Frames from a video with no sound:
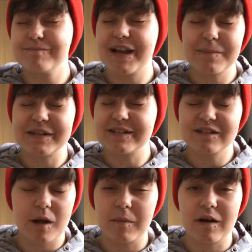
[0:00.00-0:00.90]
maybe
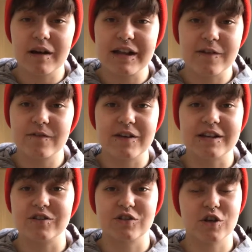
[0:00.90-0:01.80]
summer if
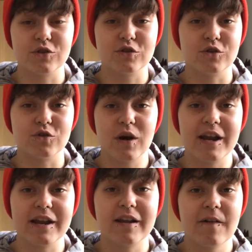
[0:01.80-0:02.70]
it doesn't go too
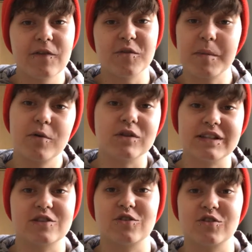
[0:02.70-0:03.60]
great, to be put
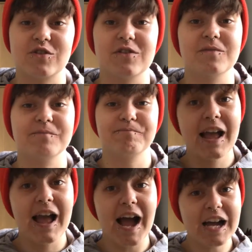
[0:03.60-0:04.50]
on testosterone.
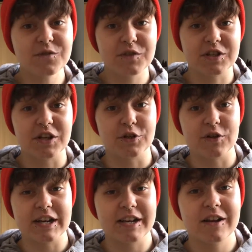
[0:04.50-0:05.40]
As for
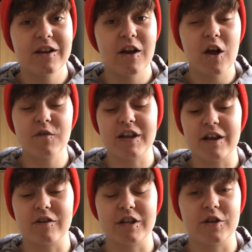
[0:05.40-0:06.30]
surgery, over
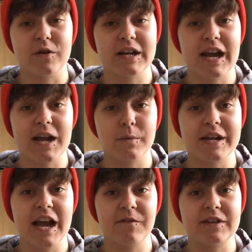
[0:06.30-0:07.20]
here in the UK
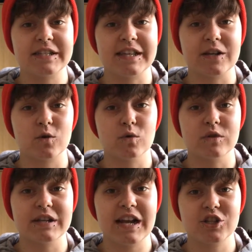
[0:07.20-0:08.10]
we have this thing
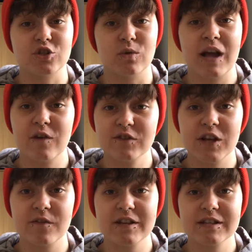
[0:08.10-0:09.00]
called the National Health
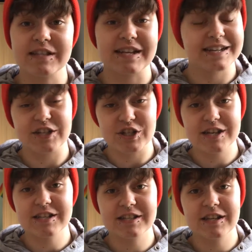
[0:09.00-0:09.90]
Service, the
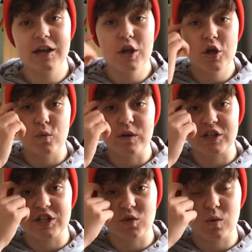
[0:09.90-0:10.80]
NHS,
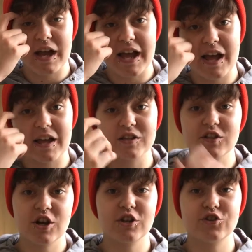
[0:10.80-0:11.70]
which is where
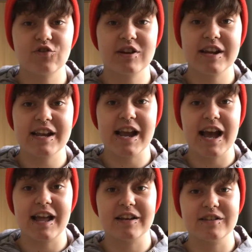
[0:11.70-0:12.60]
surgery
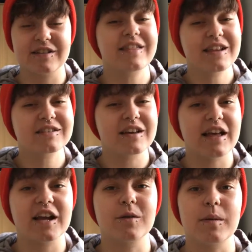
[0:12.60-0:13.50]
and things like
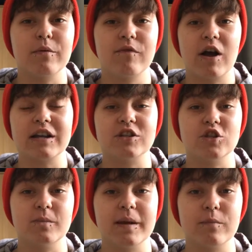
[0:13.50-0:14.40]
that can be provided
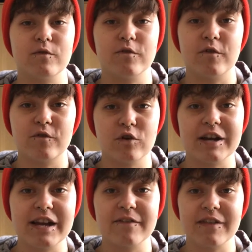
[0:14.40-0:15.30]
to people for
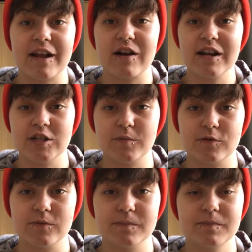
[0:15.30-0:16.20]
free if they are
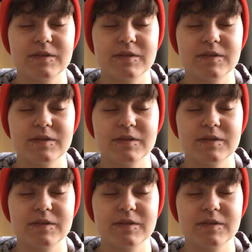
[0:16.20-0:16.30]
eligible.